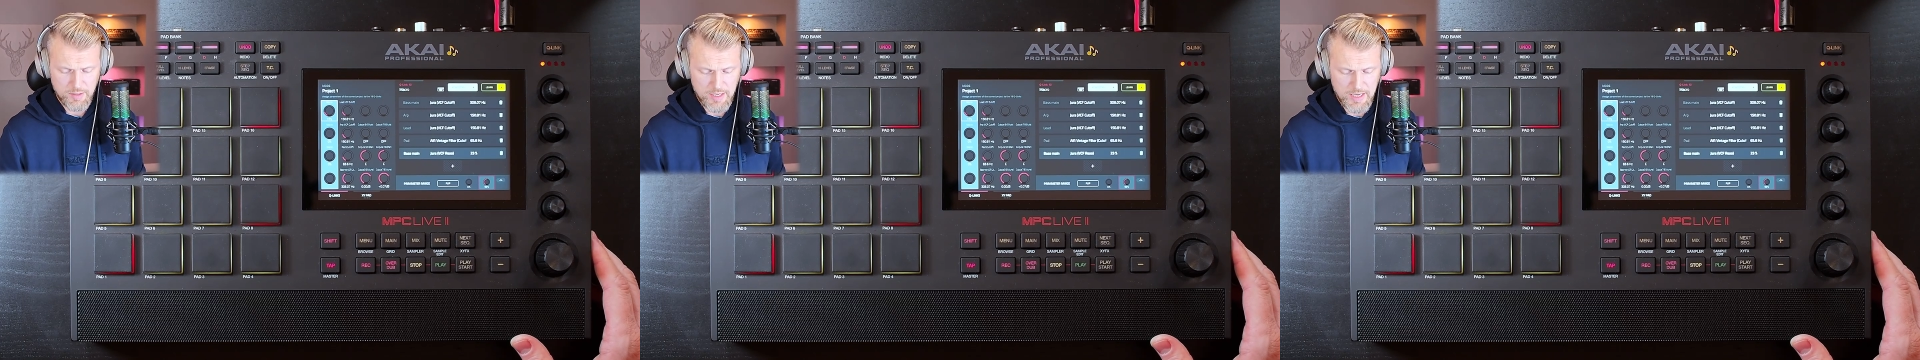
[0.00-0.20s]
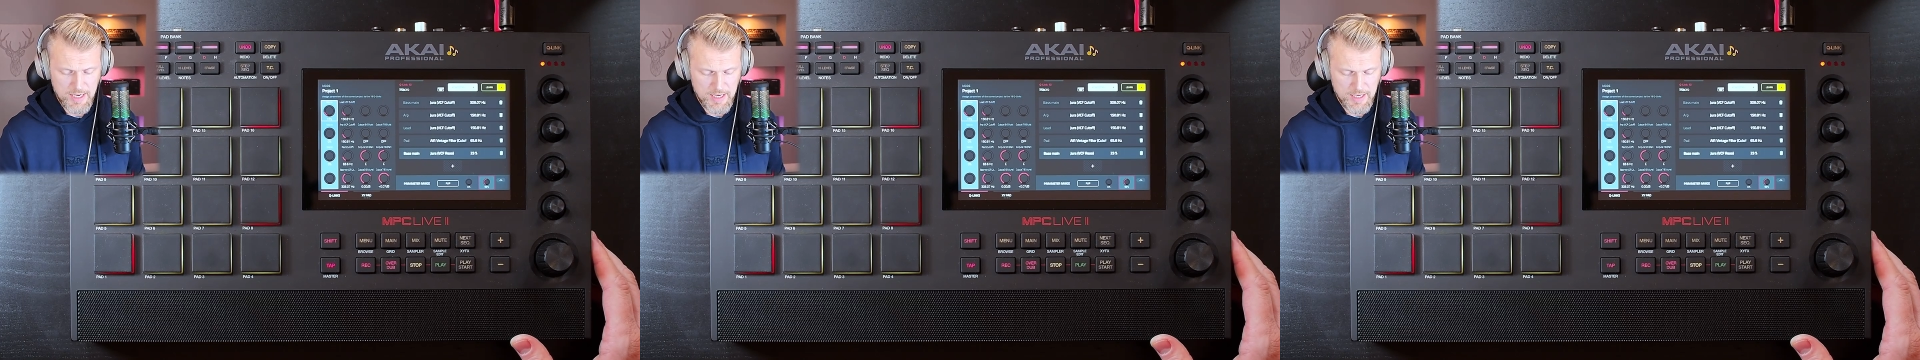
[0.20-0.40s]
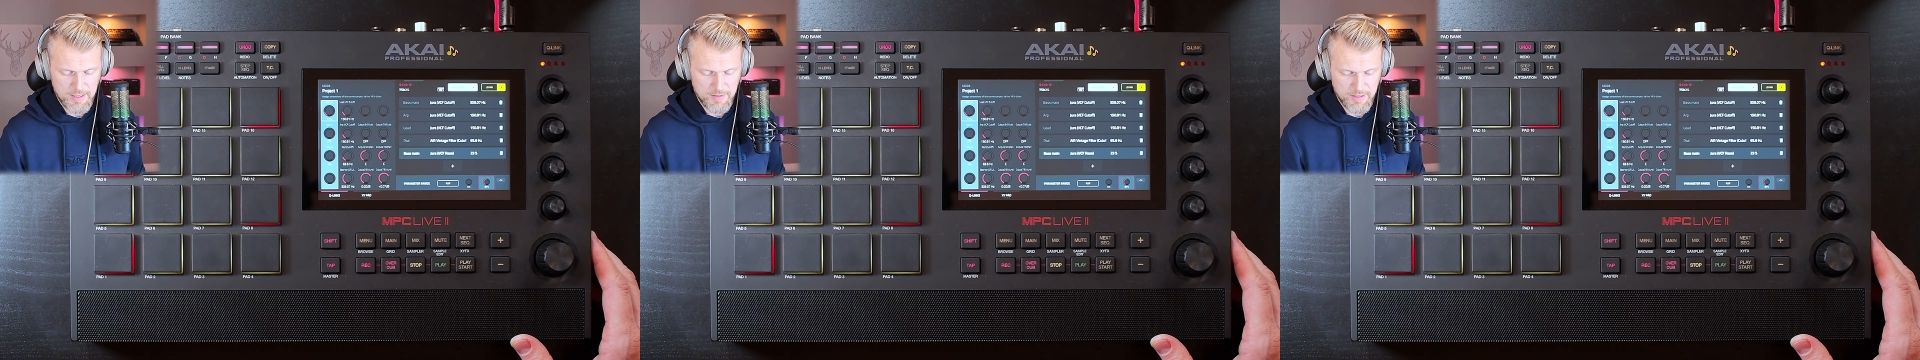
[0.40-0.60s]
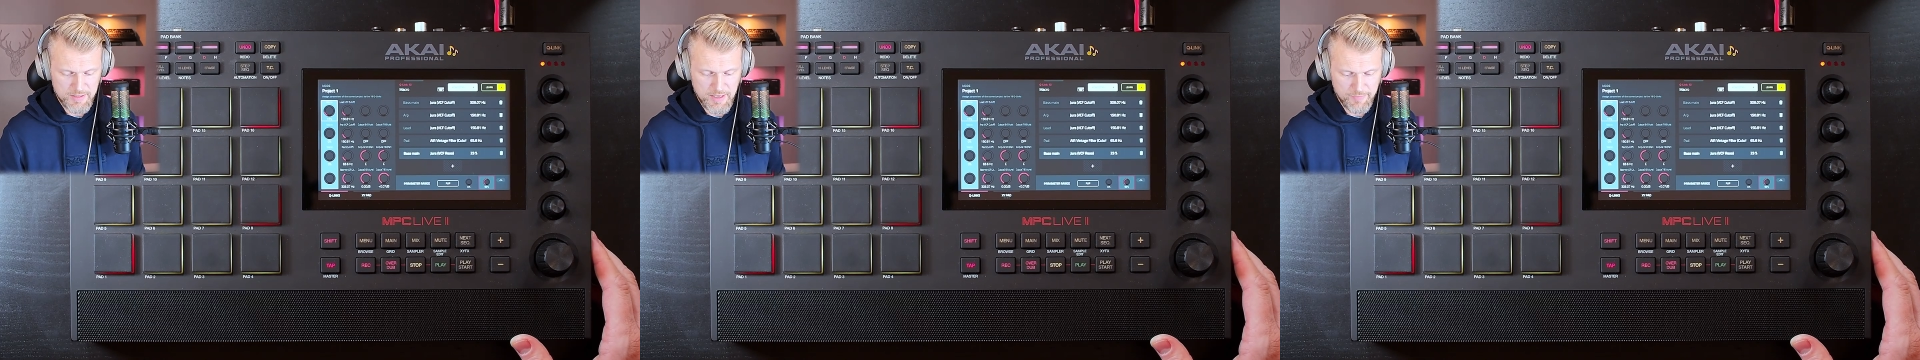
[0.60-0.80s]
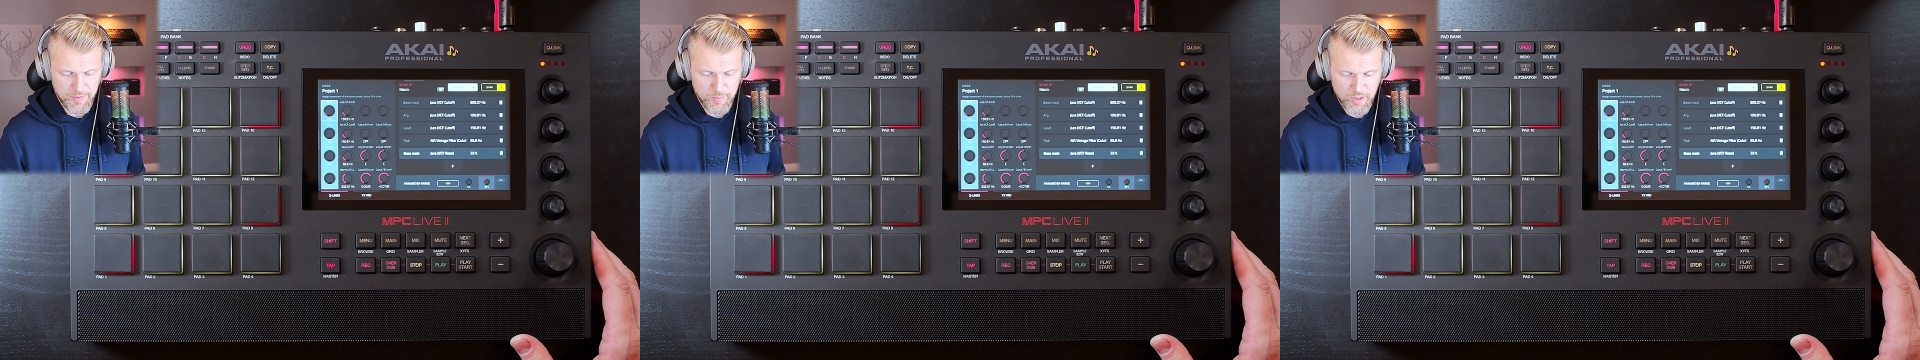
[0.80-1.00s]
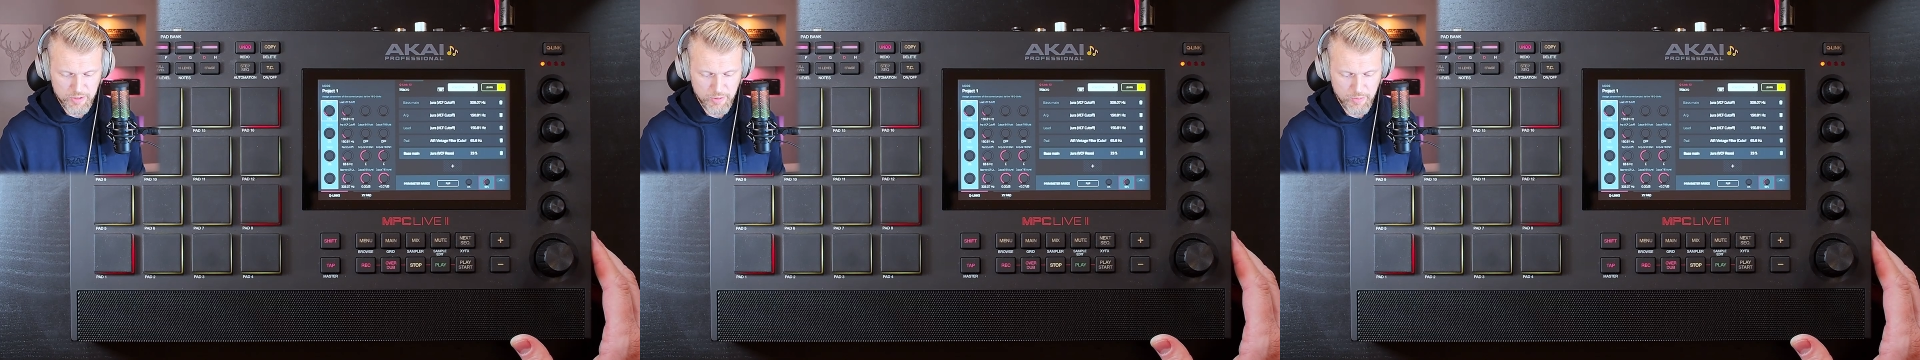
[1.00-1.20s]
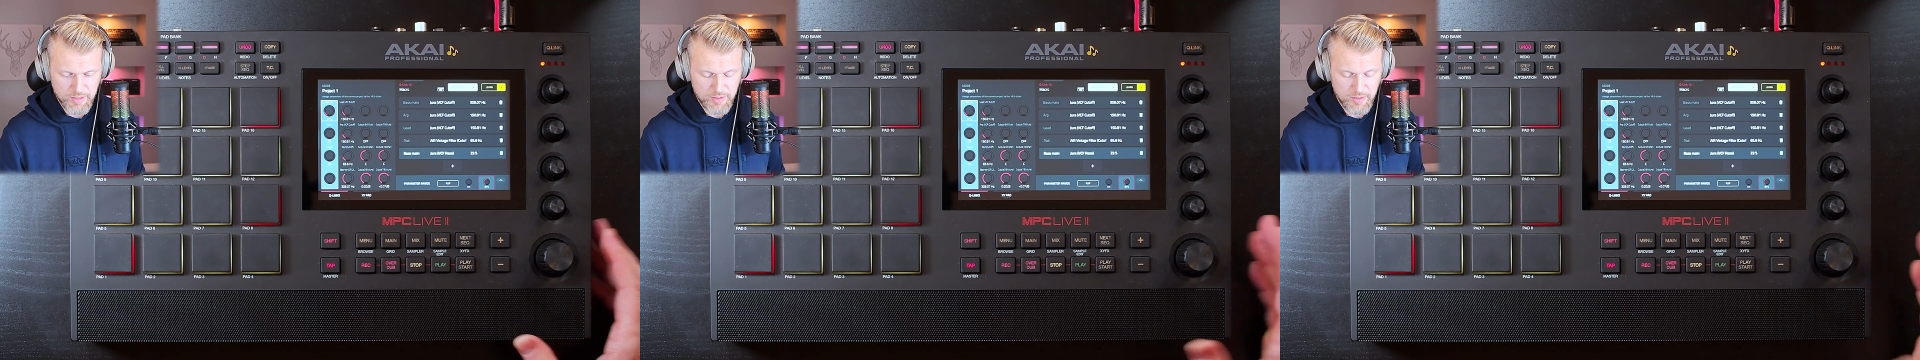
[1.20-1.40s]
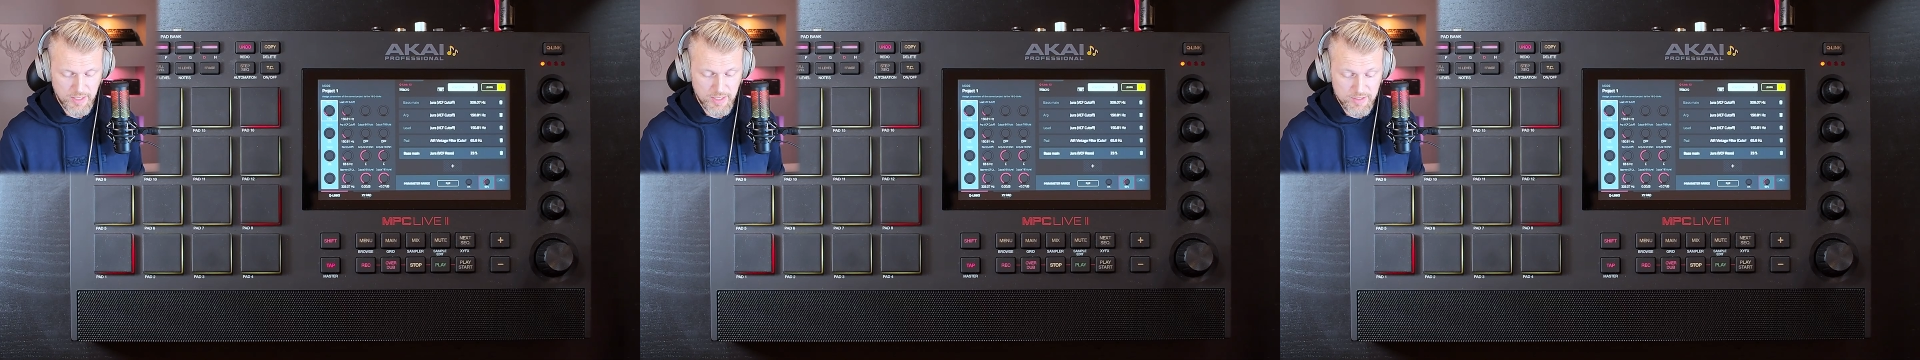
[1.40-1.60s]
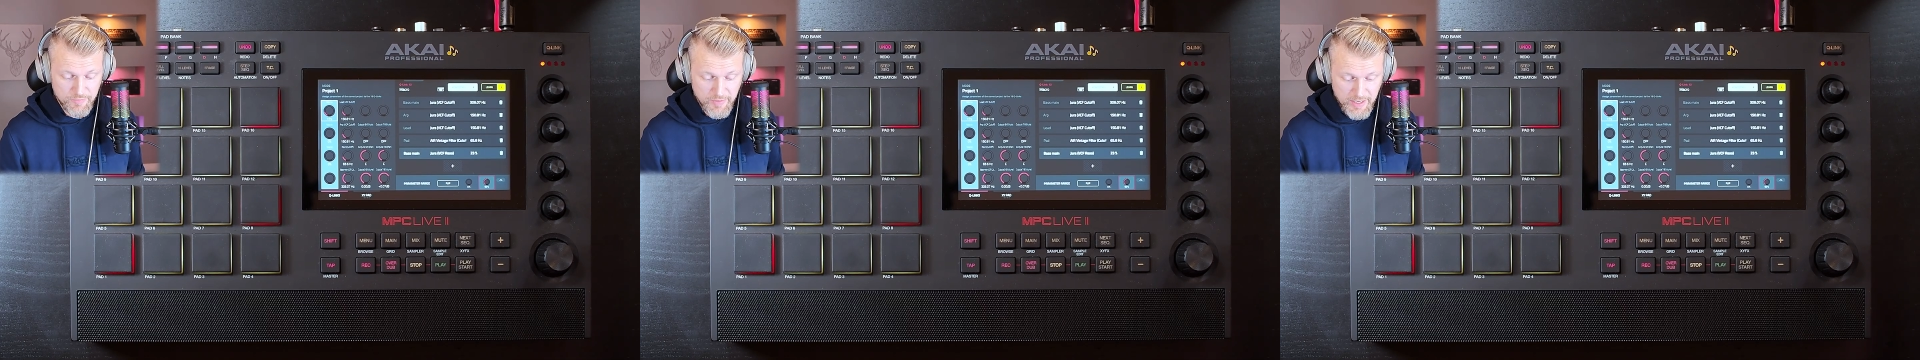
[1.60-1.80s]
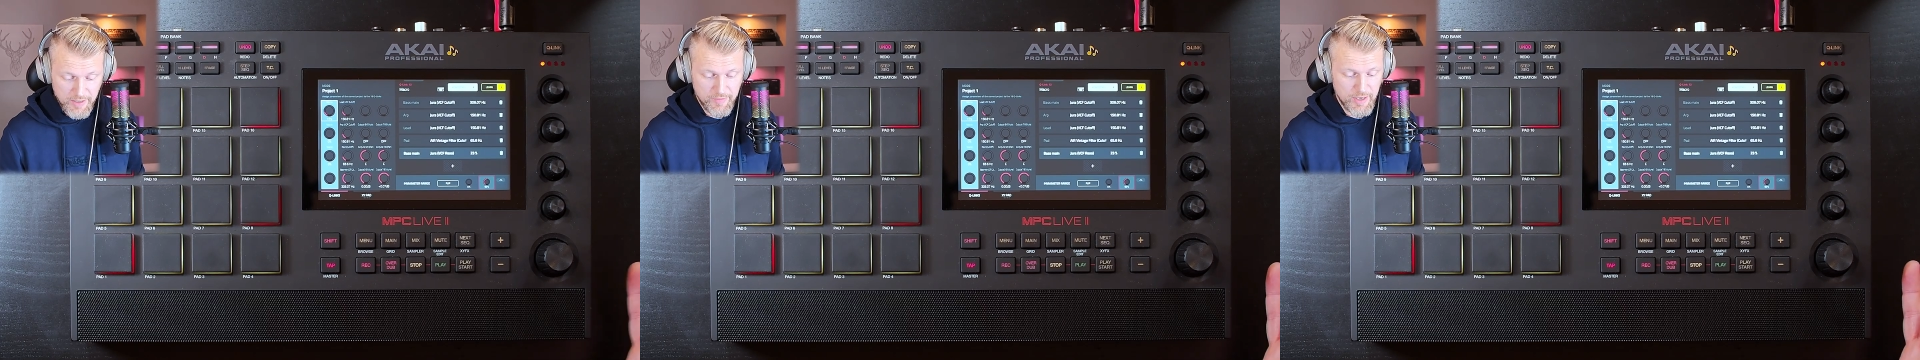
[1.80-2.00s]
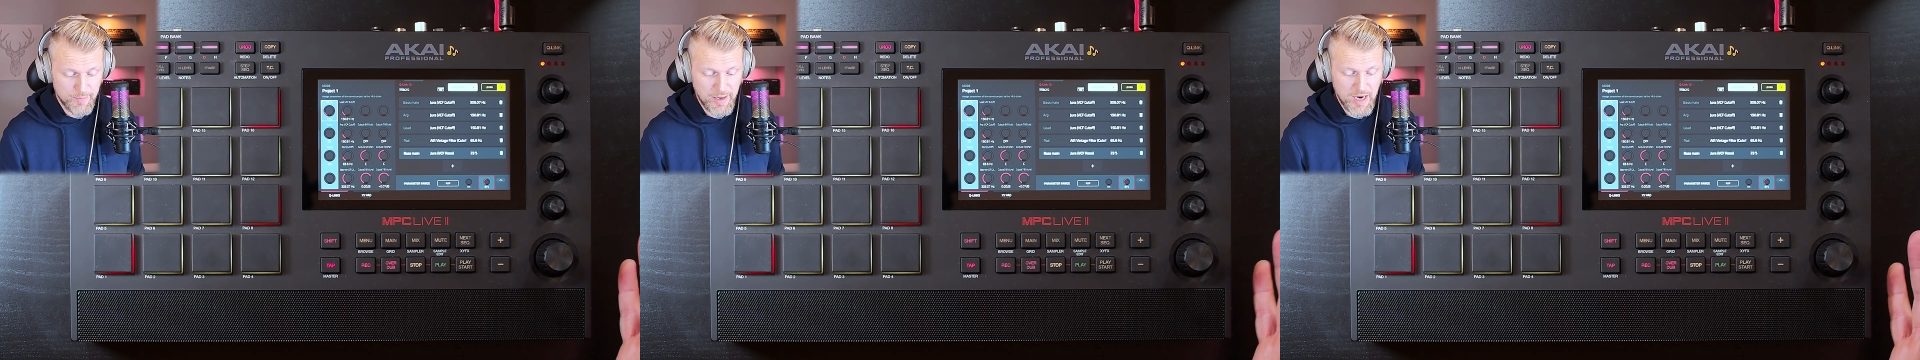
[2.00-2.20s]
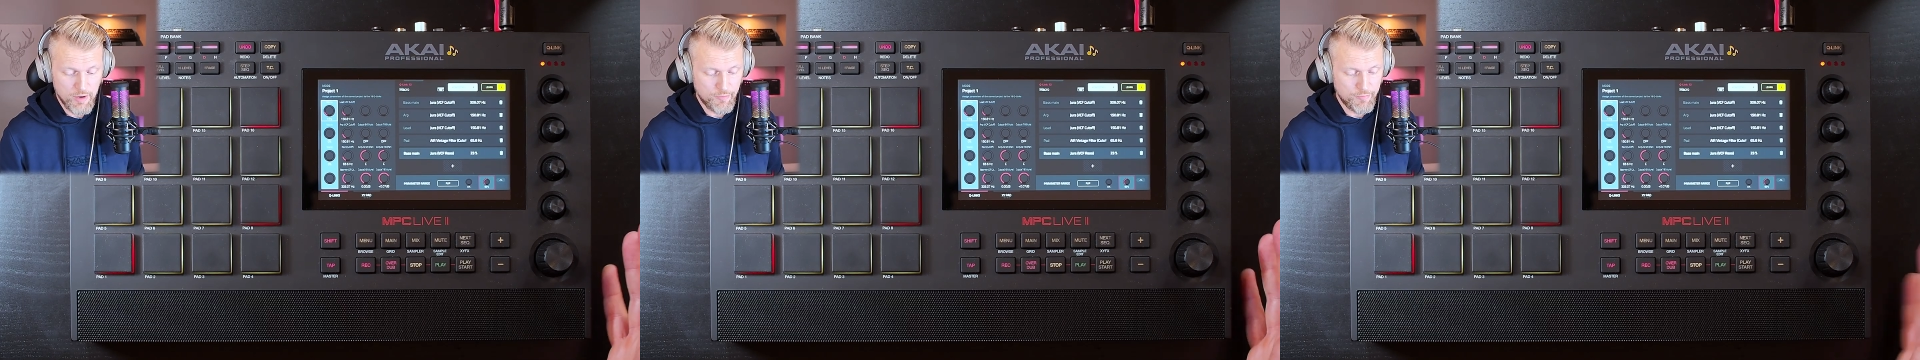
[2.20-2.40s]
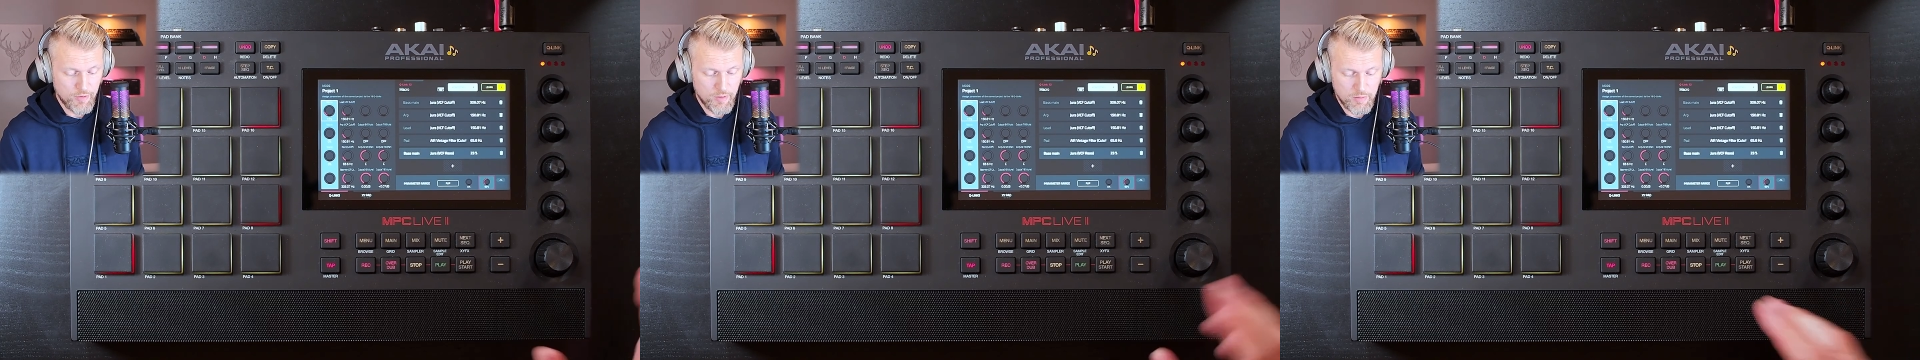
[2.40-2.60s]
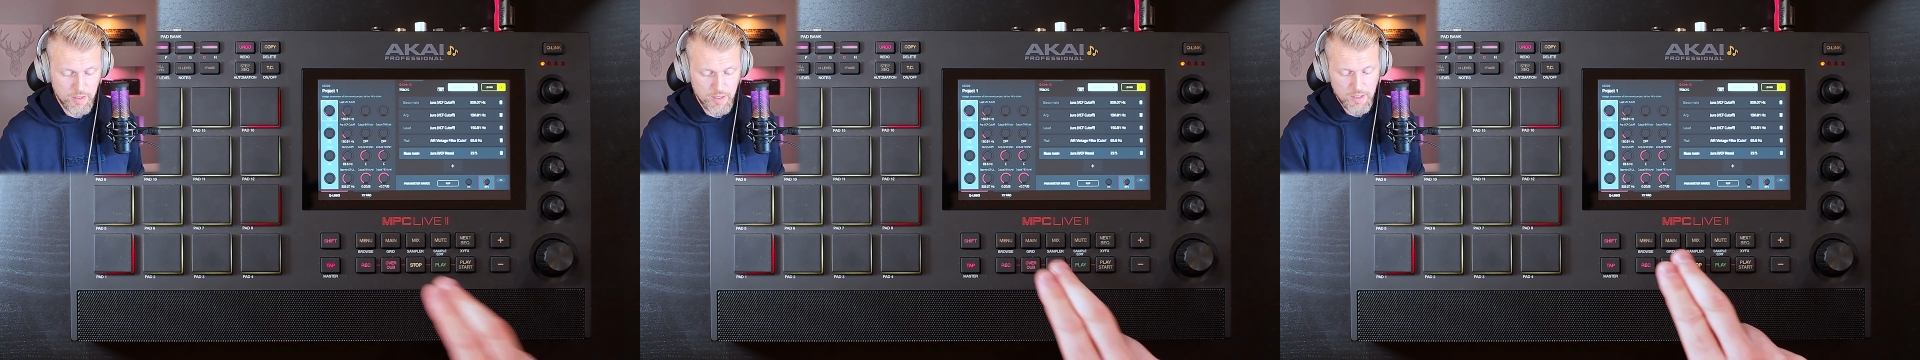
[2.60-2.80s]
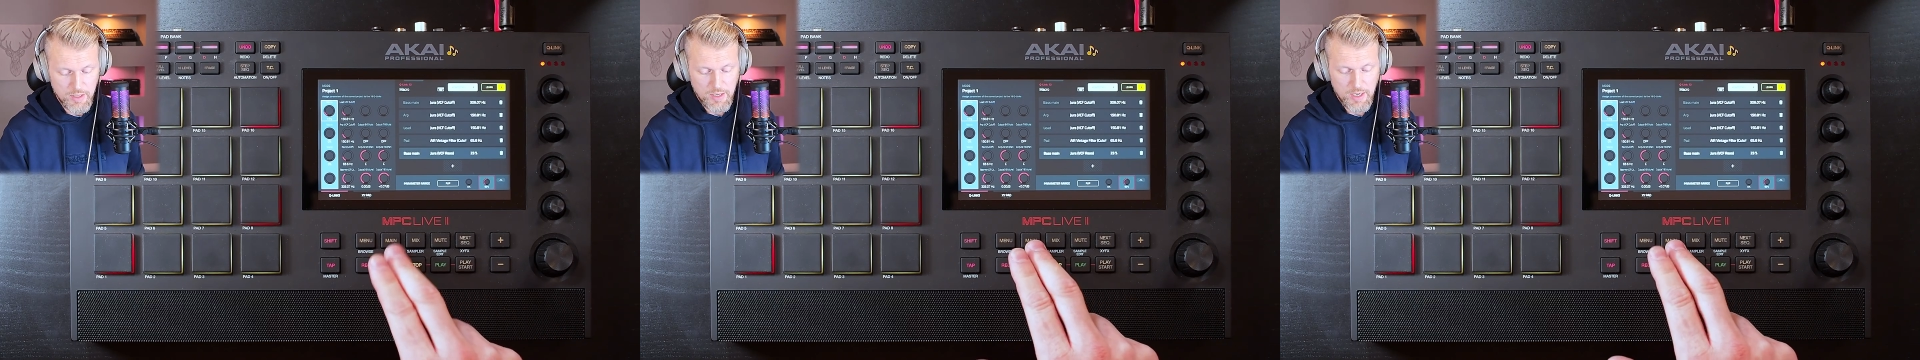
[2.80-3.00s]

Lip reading: There's nothing more to it. It's very, very powerful.